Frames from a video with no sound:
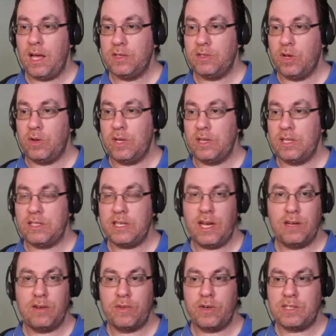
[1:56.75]
So in the
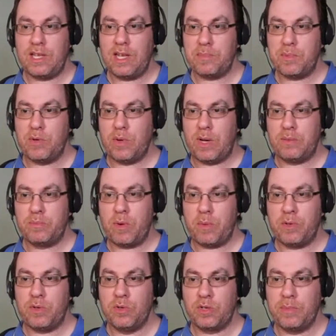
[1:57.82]
title, for example, I'd probably
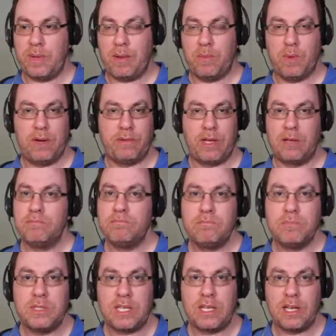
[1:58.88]
talk about whatever
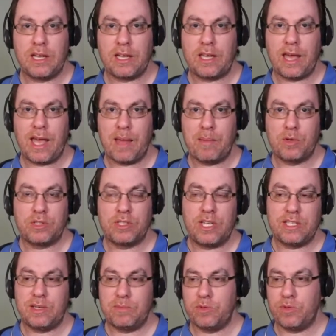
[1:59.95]
particular game or
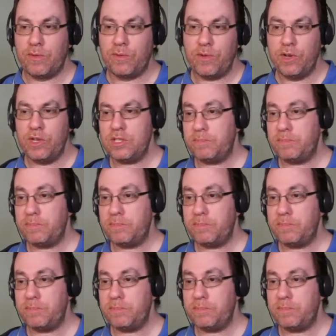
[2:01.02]
session I'm doing first,